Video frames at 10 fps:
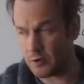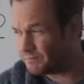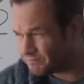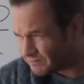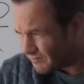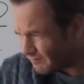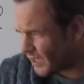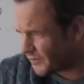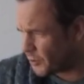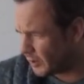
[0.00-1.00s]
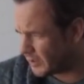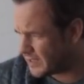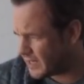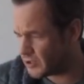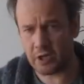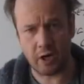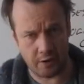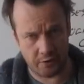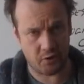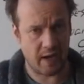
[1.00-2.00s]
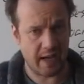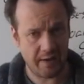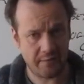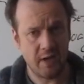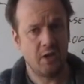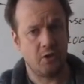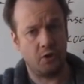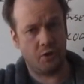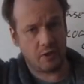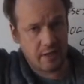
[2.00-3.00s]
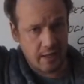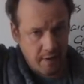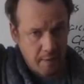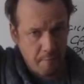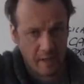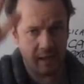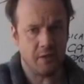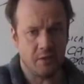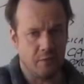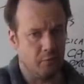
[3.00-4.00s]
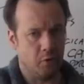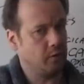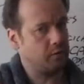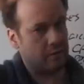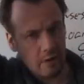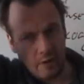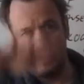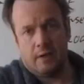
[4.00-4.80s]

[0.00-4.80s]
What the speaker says: So if you want to teach a car to drive, you just give it millions of rules.